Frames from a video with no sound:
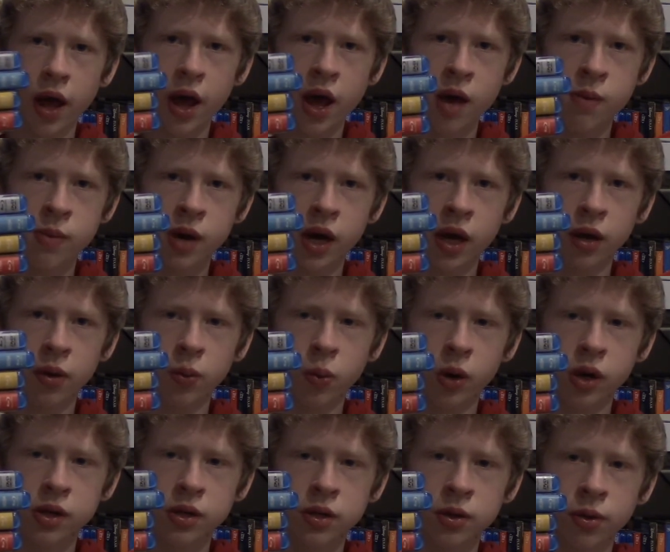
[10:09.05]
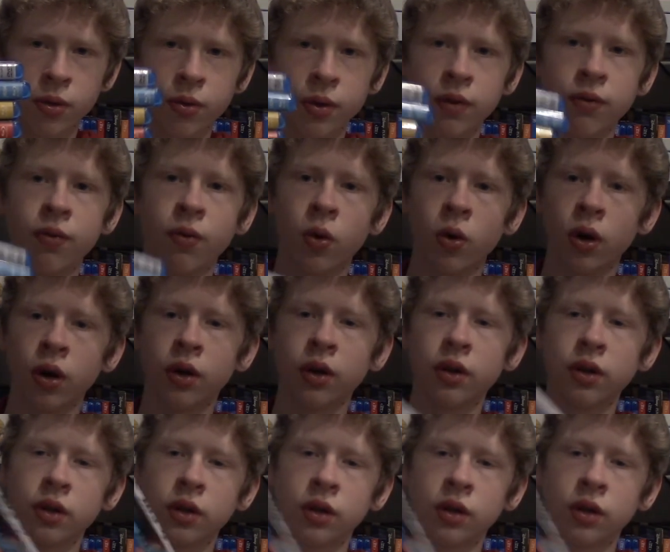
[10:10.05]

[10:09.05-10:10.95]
MI 1, 2, 3, 4.